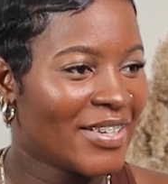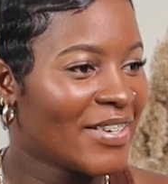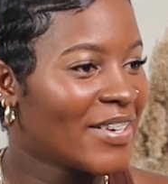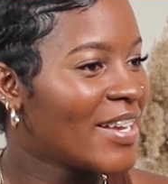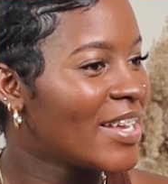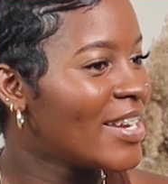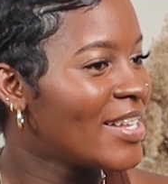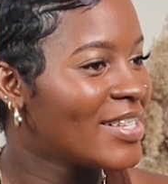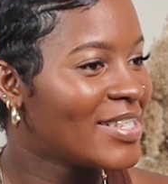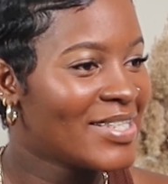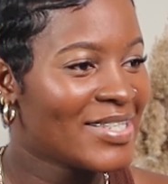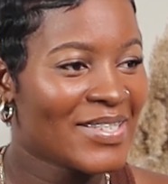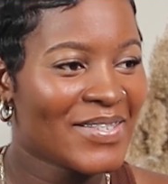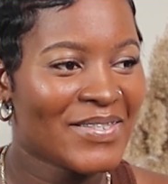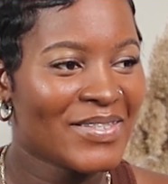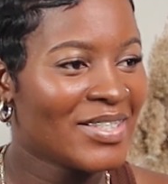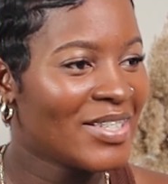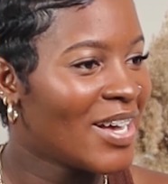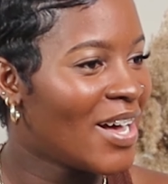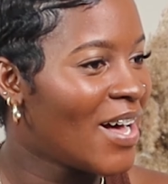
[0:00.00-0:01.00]
You're getting so
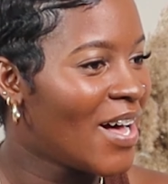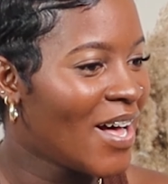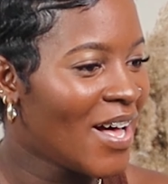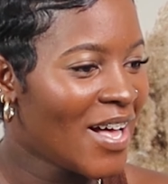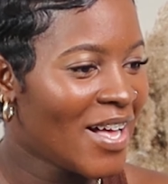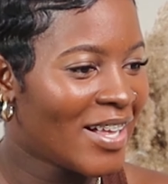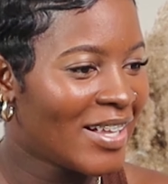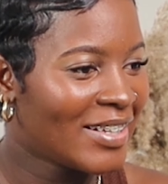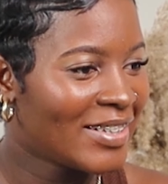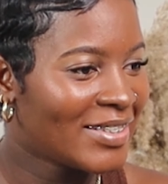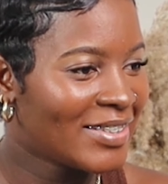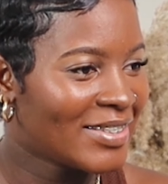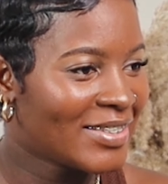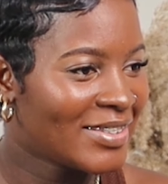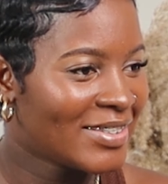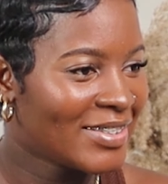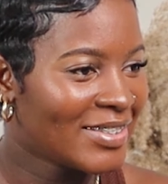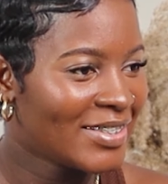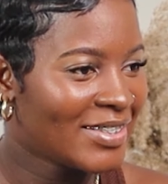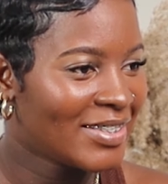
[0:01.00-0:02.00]
tall.
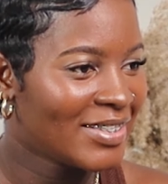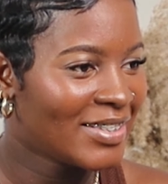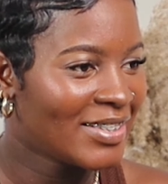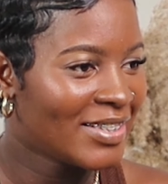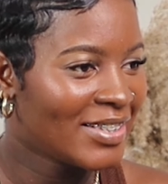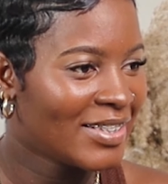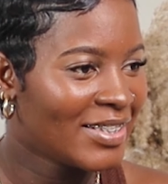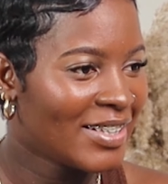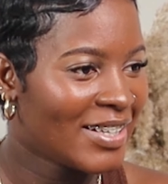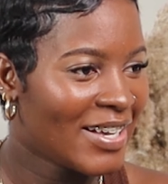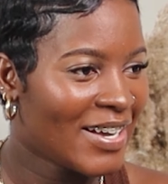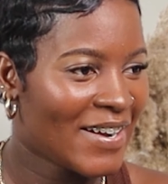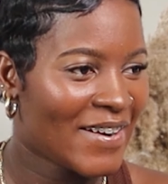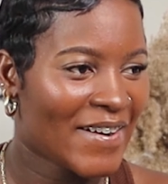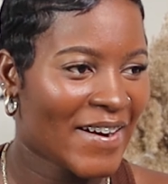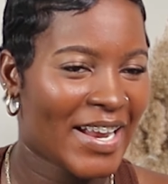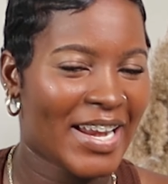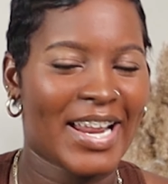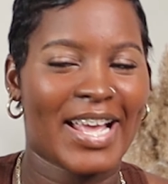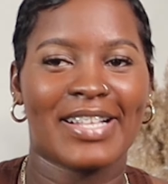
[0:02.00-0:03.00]

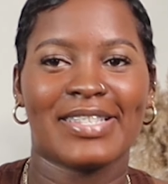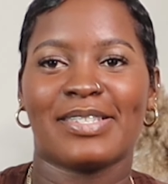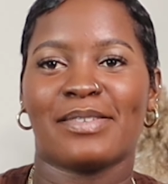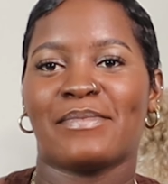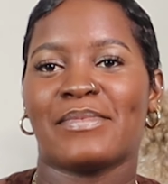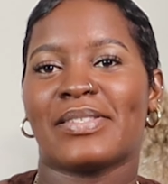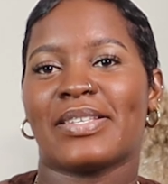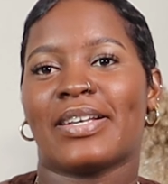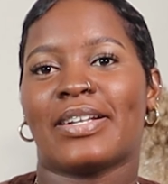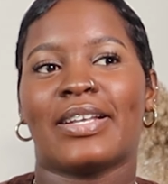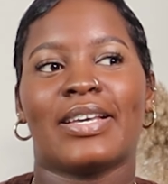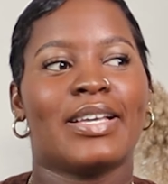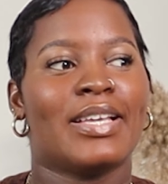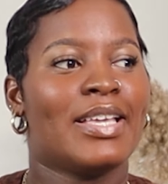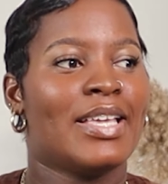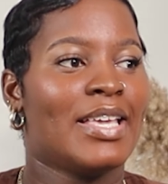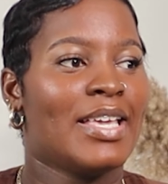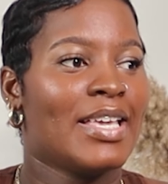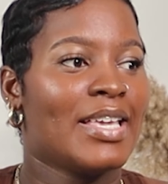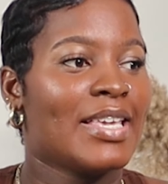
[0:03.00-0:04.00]
Alright, answer.
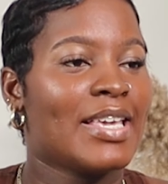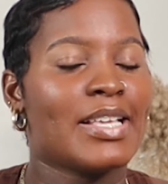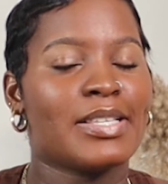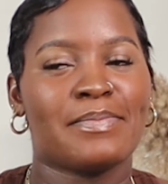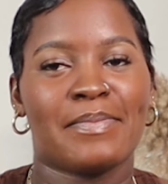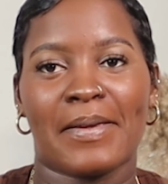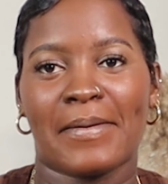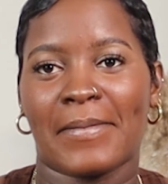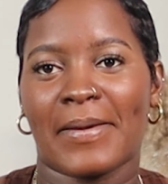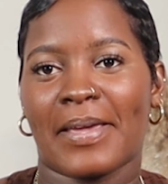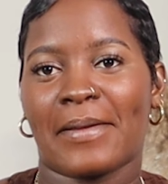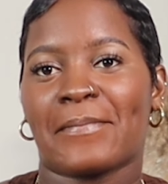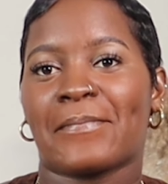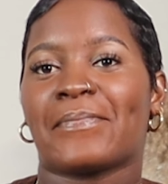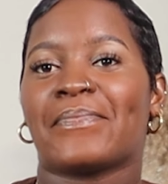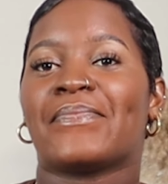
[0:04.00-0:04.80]
Yes, baby.